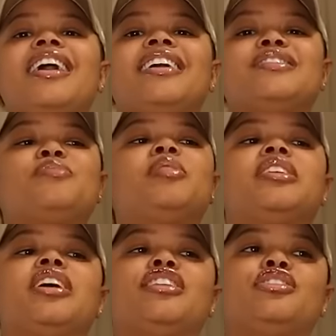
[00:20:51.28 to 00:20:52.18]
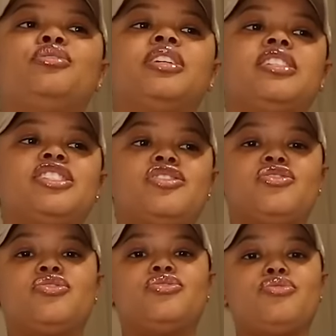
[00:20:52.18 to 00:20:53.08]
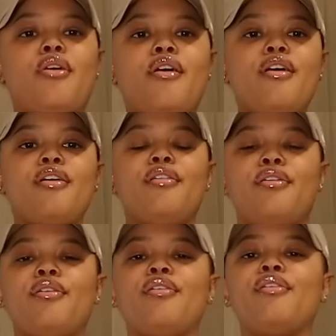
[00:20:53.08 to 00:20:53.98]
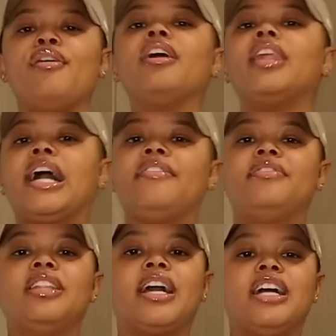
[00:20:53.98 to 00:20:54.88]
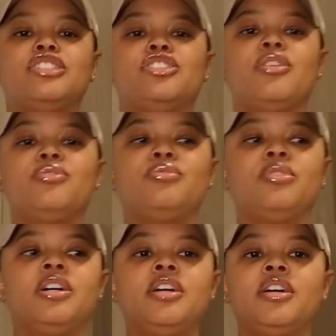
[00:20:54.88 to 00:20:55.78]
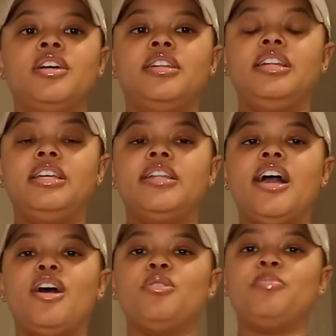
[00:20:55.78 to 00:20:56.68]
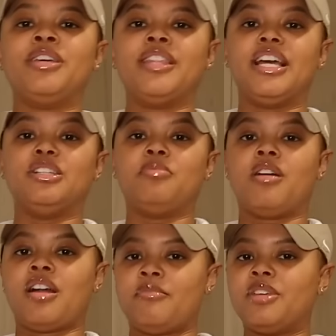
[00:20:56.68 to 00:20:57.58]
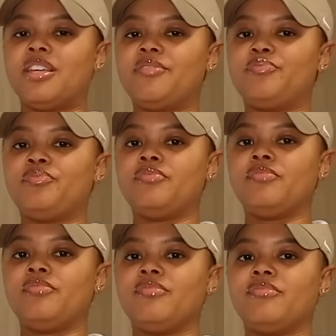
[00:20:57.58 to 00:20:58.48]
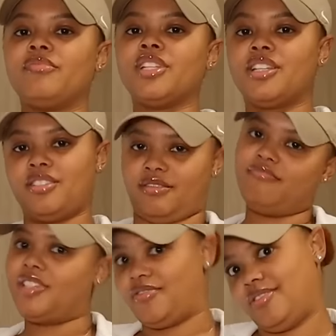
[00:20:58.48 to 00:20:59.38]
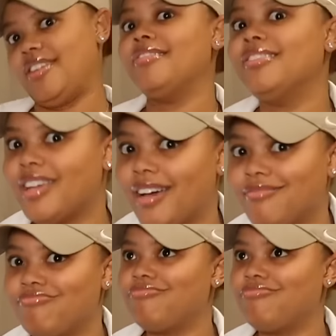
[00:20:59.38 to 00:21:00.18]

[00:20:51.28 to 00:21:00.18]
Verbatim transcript: It's been a little concerning. Like, I feel like I don't need help in that department. If you know, you know.